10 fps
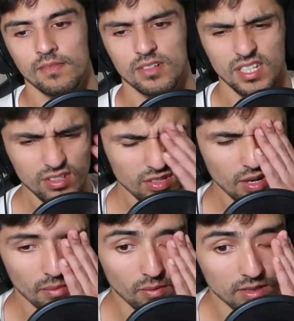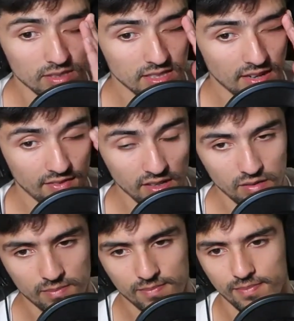Was there two number ones in that
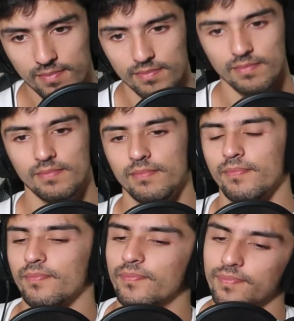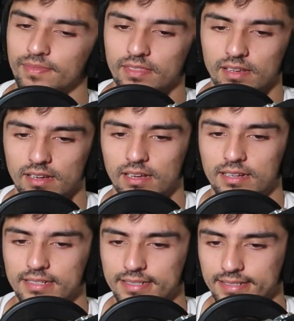video? Thanks for watching our
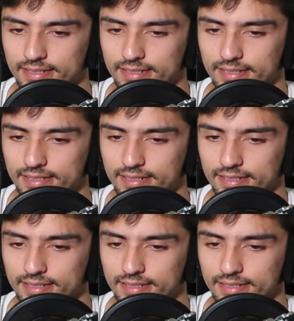video.